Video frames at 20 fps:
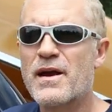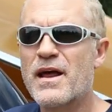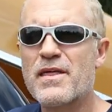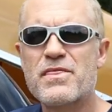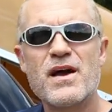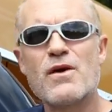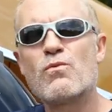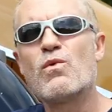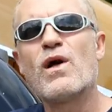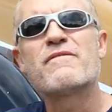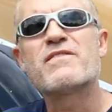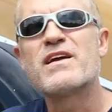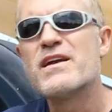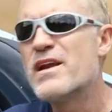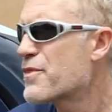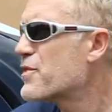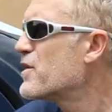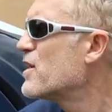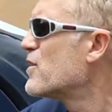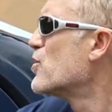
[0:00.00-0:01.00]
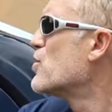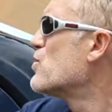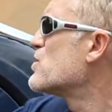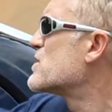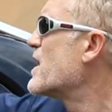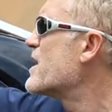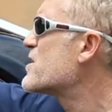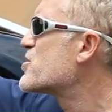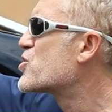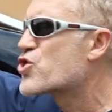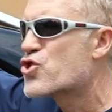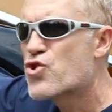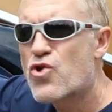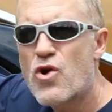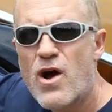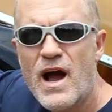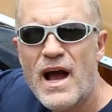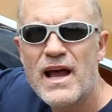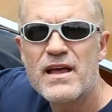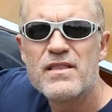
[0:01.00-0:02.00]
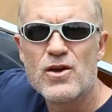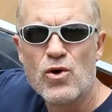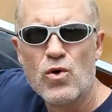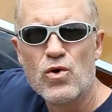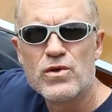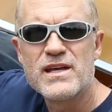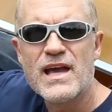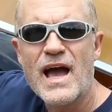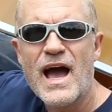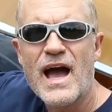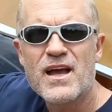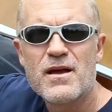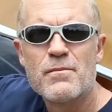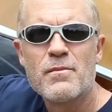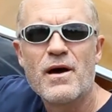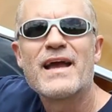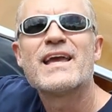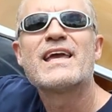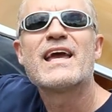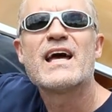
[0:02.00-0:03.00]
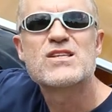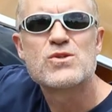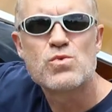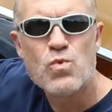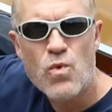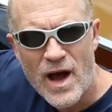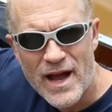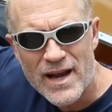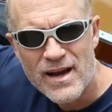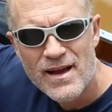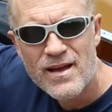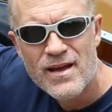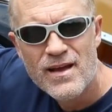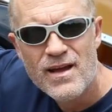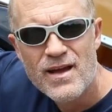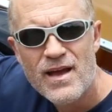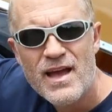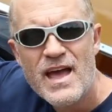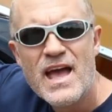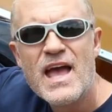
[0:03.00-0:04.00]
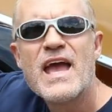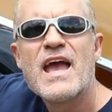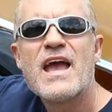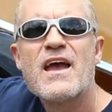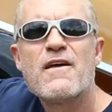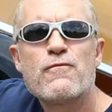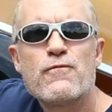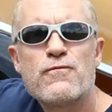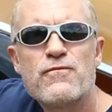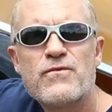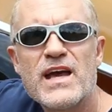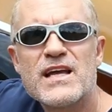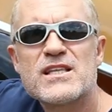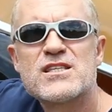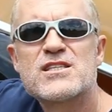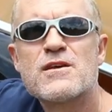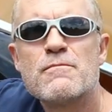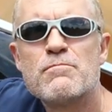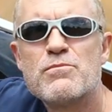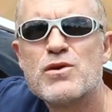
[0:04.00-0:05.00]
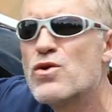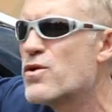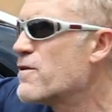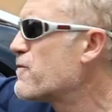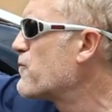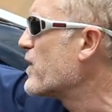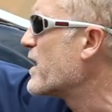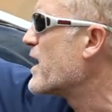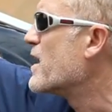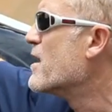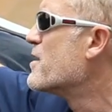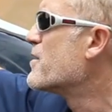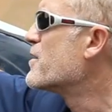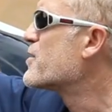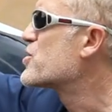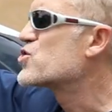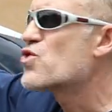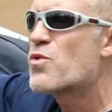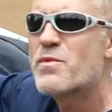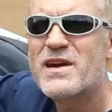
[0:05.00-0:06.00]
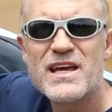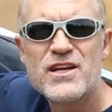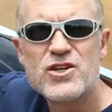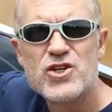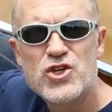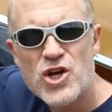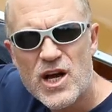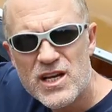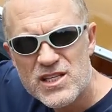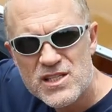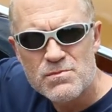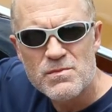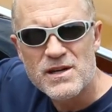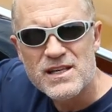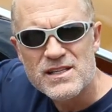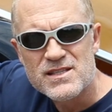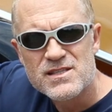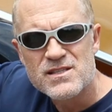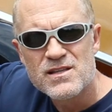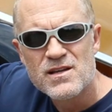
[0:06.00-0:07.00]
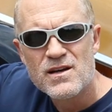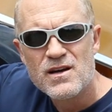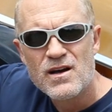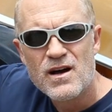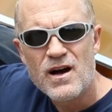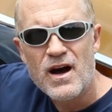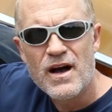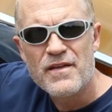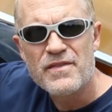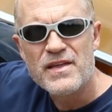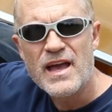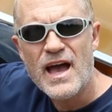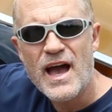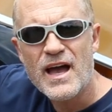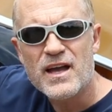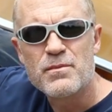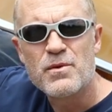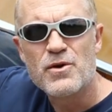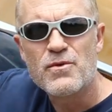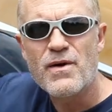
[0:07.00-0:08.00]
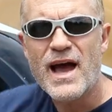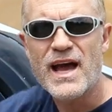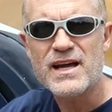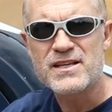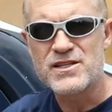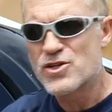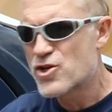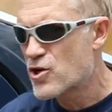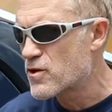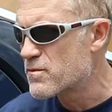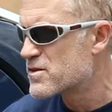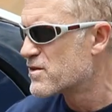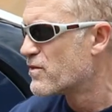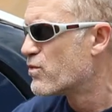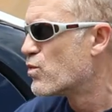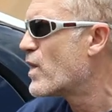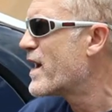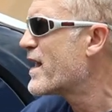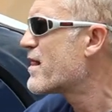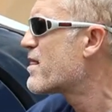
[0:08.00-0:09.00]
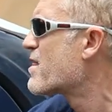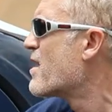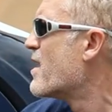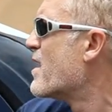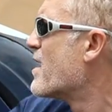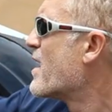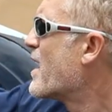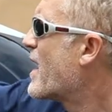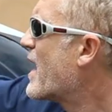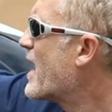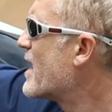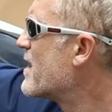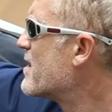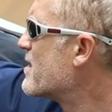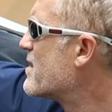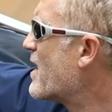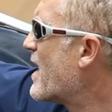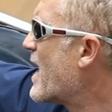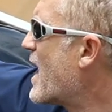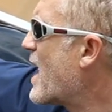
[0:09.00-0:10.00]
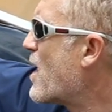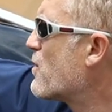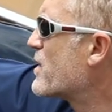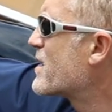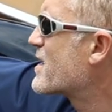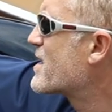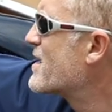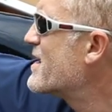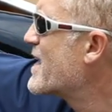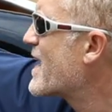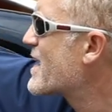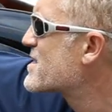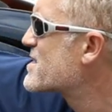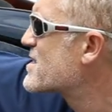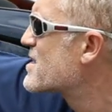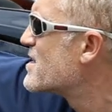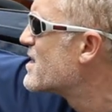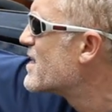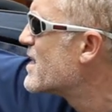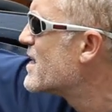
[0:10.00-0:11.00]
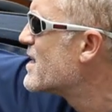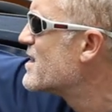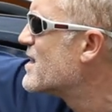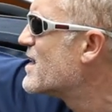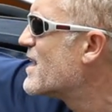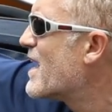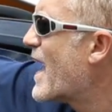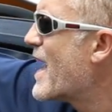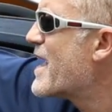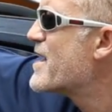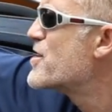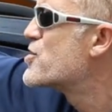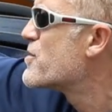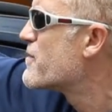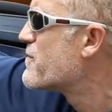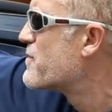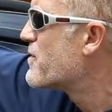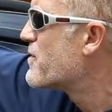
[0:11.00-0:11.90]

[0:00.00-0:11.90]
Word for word: But I thought, well, I've got nothing to lose. Let's try the old Yakima. And guess what? It fits beautifully. There's so many adjustments on the Yakima racks in terms of width and how it connects to the edge